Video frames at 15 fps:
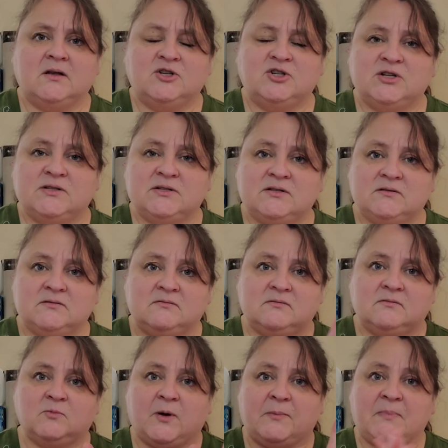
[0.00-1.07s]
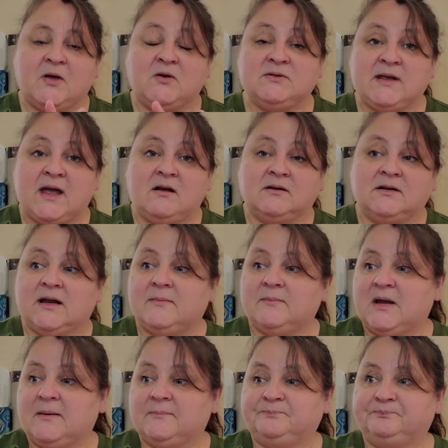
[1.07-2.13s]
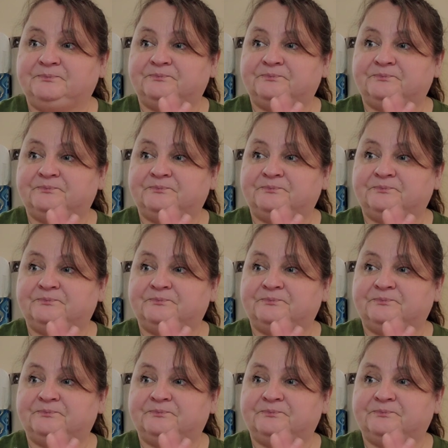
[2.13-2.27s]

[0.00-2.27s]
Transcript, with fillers: just whip those out and get them done.